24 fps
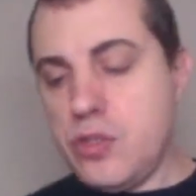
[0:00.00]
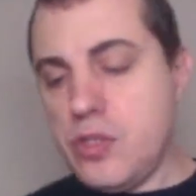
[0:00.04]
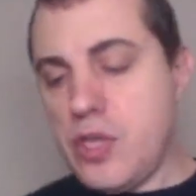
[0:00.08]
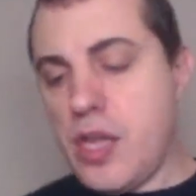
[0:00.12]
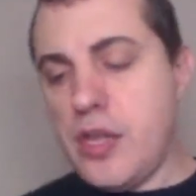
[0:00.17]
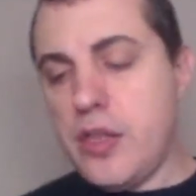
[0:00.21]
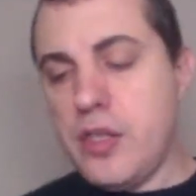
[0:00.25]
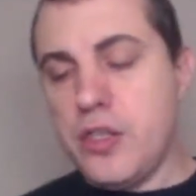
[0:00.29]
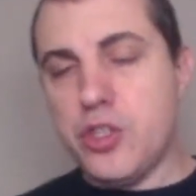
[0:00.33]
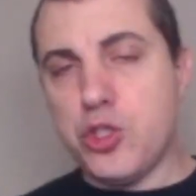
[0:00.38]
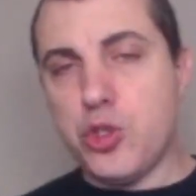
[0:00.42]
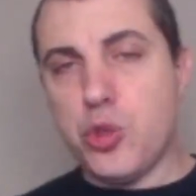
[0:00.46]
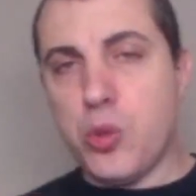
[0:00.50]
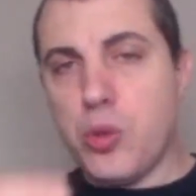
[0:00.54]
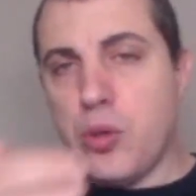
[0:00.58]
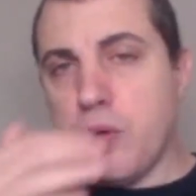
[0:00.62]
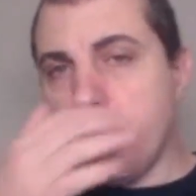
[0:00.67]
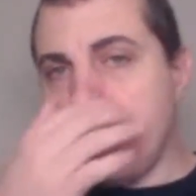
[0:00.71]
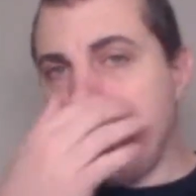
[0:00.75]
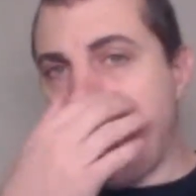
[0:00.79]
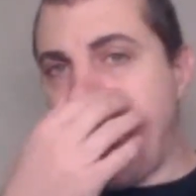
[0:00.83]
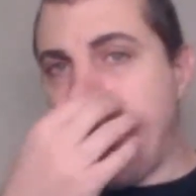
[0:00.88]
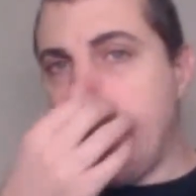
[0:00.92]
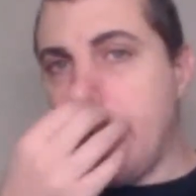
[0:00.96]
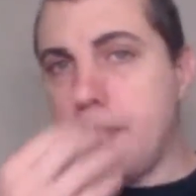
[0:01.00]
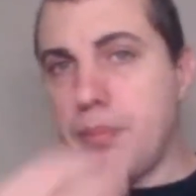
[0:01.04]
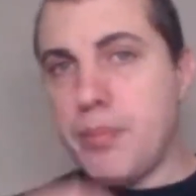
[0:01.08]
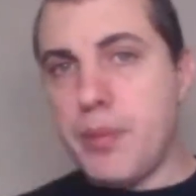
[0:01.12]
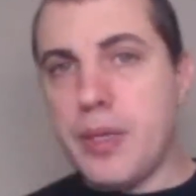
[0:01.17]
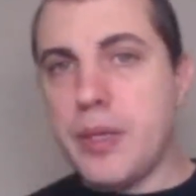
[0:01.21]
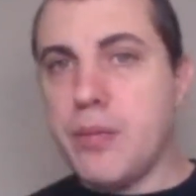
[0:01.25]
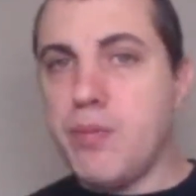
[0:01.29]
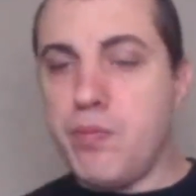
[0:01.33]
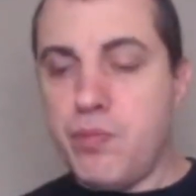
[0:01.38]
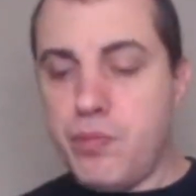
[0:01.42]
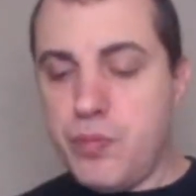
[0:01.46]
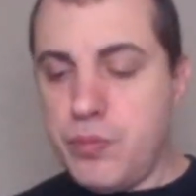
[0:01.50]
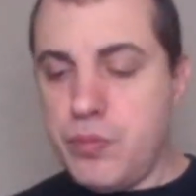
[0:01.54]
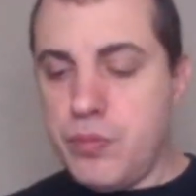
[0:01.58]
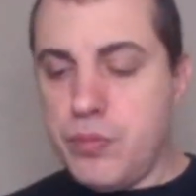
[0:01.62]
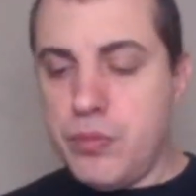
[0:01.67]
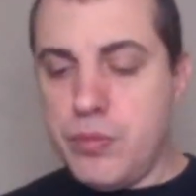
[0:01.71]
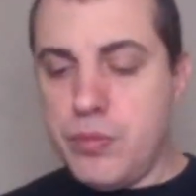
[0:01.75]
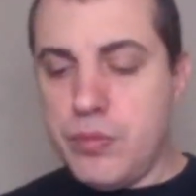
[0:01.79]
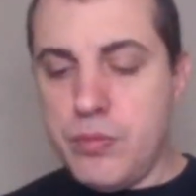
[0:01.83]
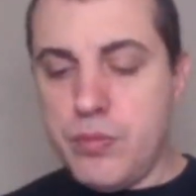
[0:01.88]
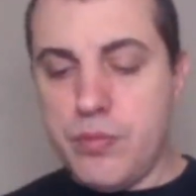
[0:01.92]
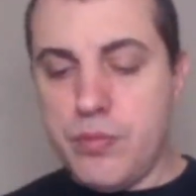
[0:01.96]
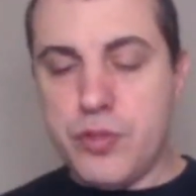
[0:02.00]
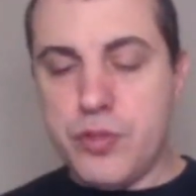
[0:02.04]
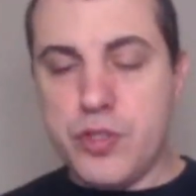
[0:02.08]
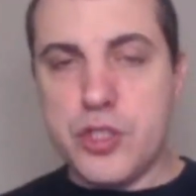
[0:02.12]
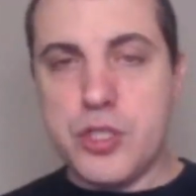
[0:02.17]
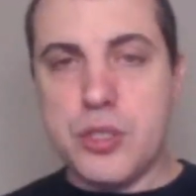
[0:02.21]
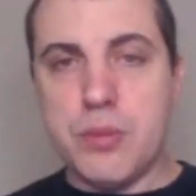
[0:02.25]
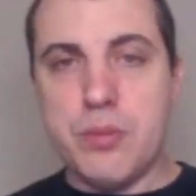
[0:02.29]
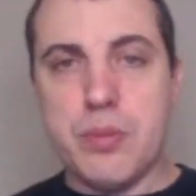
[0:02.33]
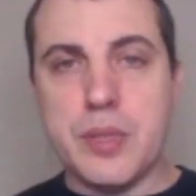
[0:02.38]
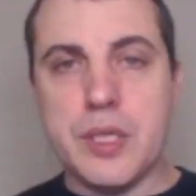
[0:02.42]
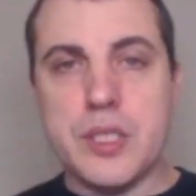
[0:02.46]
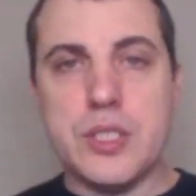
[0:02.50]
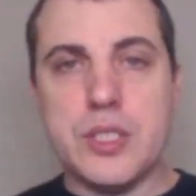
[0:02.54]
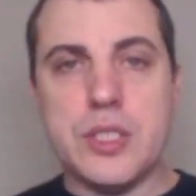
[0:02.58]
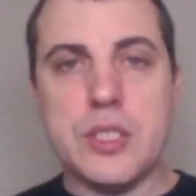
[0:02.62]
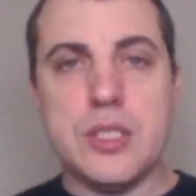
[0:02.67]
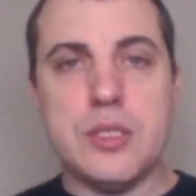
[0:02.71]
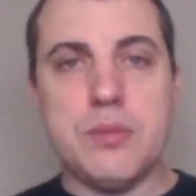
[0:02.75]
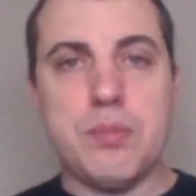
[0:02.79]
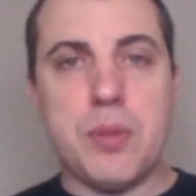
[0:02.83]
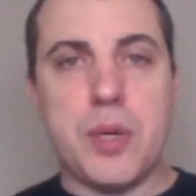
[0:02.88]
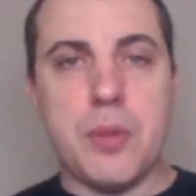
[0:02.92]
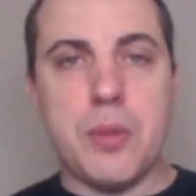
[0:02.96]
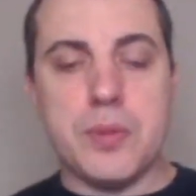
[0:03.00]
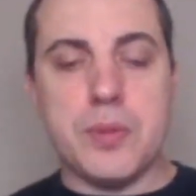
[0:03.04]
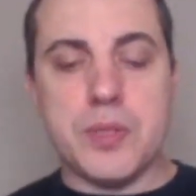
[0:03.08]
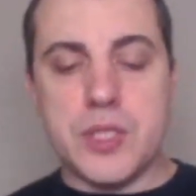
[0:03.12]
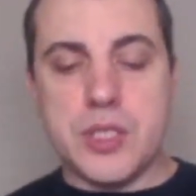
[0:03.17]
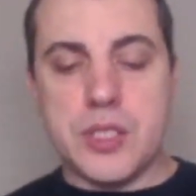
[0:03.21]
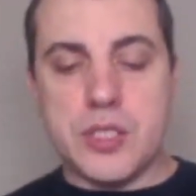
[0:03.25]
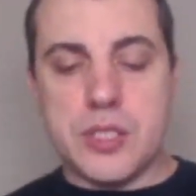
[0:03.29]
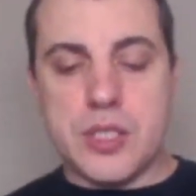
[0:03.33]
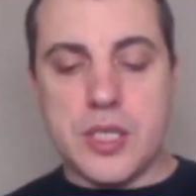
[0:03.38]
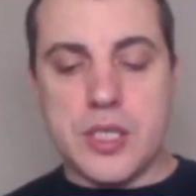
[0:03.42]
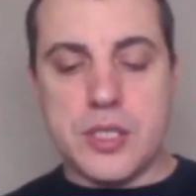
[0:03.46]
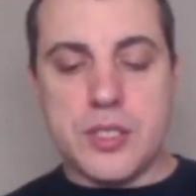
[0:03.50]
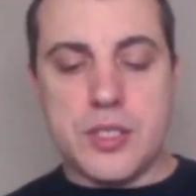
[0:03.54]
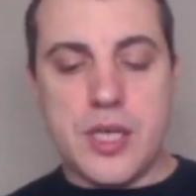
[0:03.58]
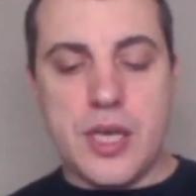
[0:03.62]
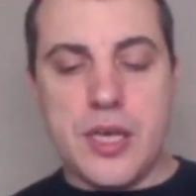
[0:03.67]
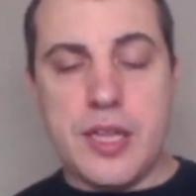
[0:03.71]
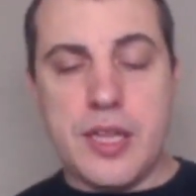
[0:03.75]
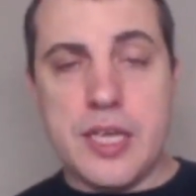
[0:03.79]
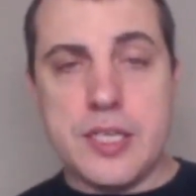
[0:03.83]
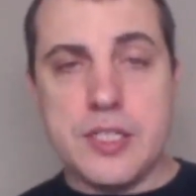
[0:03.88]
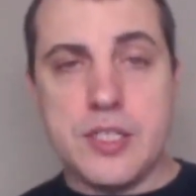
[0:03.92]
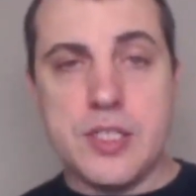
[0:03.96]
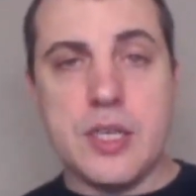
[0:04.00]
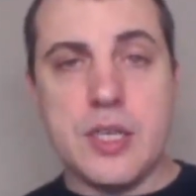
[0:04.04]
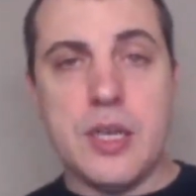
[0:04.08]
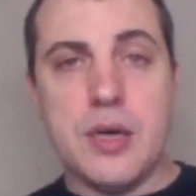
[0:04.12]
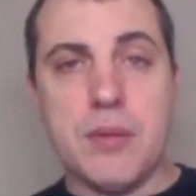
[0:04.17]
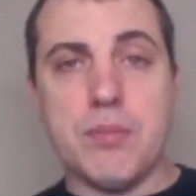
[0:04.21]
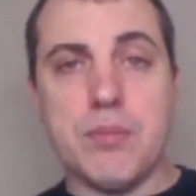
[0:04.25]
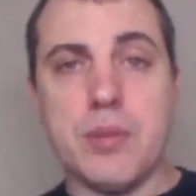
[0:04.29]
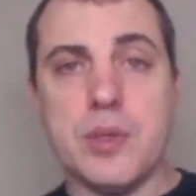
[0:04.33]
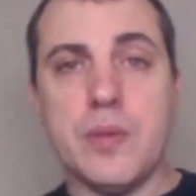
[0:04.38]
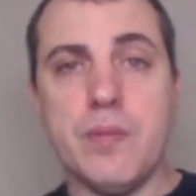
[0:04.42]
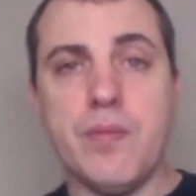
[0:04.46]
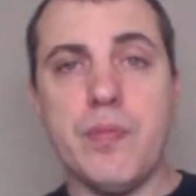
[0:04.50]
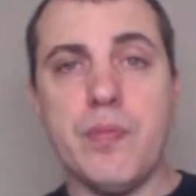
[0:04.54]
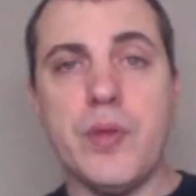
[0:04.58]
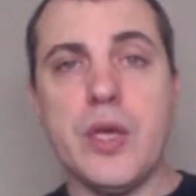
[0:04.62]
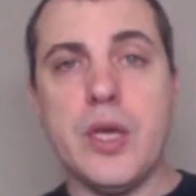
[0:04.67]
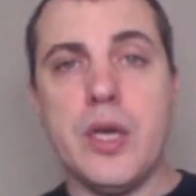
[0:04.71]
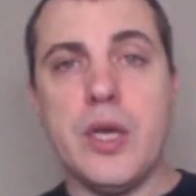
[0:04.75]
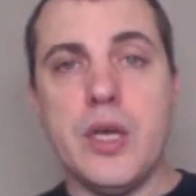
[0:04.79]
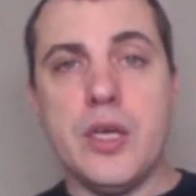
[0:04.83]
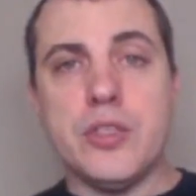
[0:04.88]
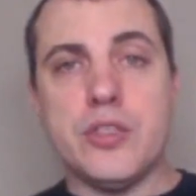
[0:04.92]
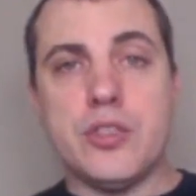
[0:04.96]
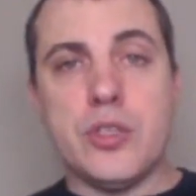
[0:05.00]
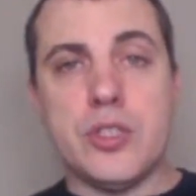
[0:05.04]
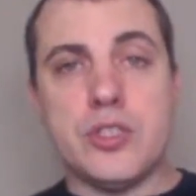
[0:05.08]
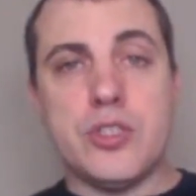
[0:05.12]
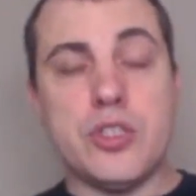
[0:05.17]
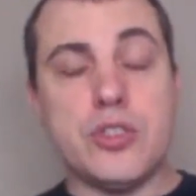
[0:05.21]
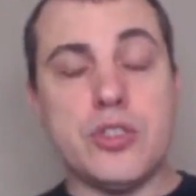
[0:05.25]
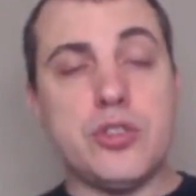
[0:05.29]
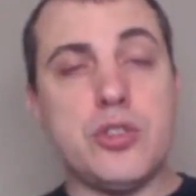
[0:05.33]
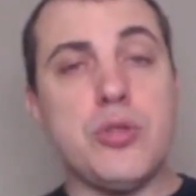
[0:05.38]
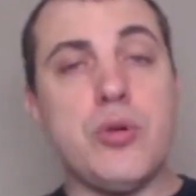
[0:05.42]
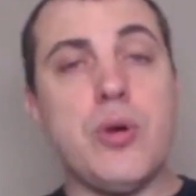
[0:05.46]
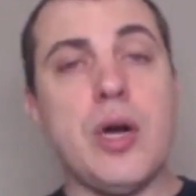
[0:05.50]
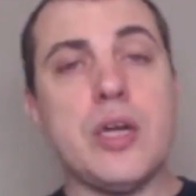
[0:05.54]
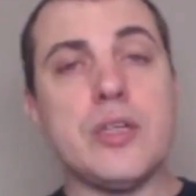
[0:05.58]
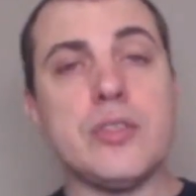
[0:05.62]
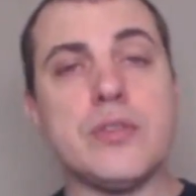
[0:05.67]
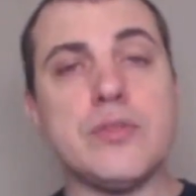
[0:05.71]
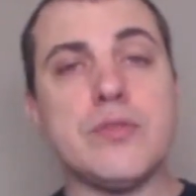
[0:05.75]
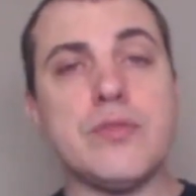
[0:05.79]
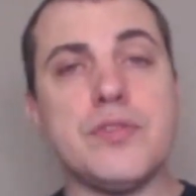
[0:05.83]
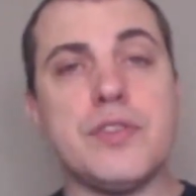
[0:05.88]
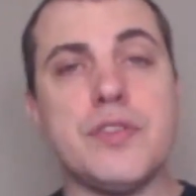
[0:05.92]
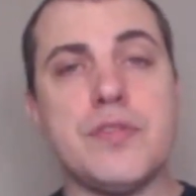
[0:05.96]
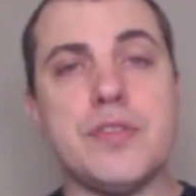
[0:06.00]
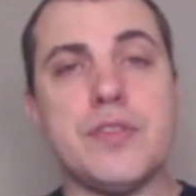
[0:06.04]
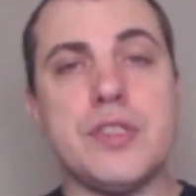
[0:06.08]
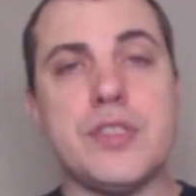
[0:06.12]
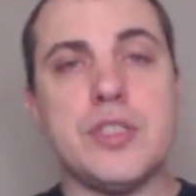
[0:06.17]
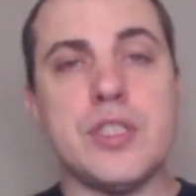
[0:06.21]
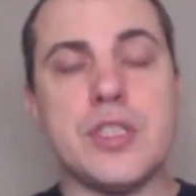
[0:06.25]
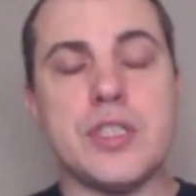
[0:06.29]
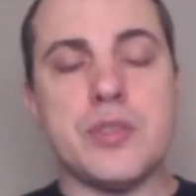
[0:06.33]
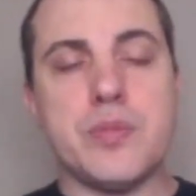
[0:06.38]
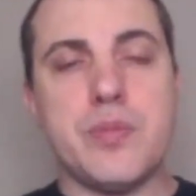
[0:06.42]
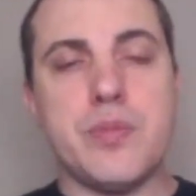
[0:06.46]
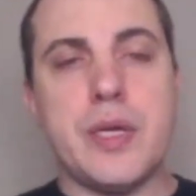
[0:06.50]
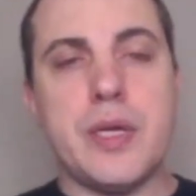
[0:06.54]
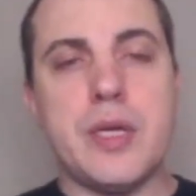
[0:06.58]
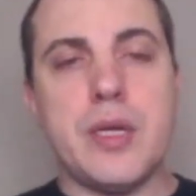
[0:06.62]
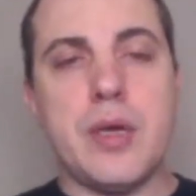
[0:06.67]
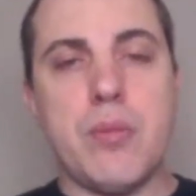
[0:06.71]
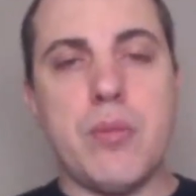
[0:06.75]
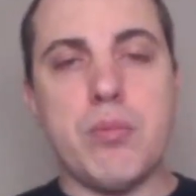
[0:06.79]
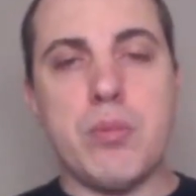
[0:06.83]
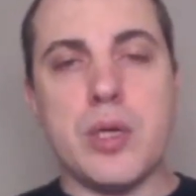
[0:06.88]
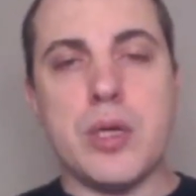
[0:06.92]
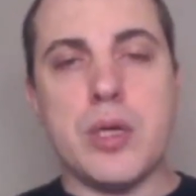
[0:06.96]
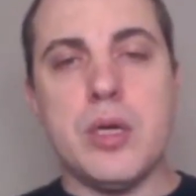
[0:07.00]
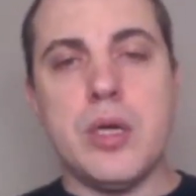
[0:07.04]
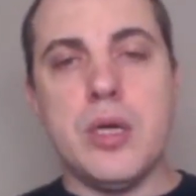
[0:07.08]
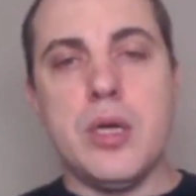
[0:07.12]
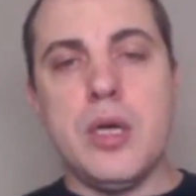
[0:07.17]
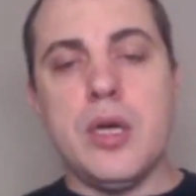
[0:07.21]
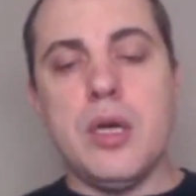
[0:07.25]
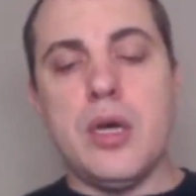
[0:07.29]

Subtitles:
slightly short of that, but for simplicity purposes, let's say that's the number. So it's a 256-bit number.